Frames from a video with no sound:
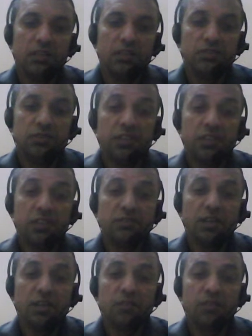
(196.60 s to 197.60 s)
Children
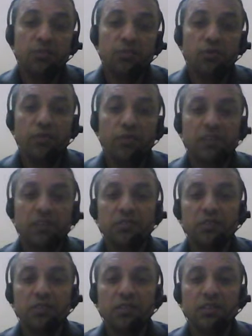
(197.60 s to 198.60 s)
are more
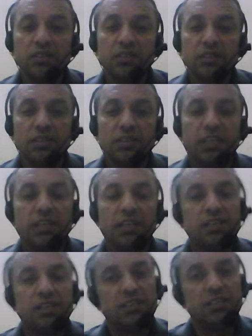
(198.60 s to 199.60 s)
flexible than
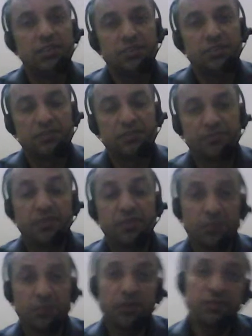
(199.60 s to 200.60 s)
adults
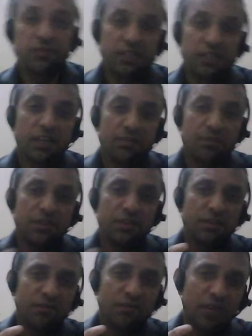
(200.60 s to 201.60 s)
because they are having
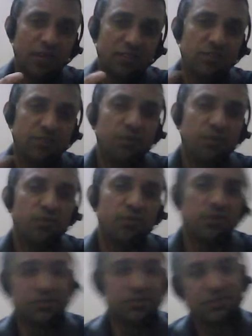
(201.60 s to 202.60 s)
flexible
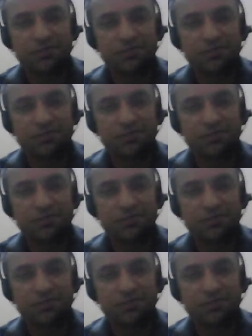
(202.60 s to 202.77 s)
bones,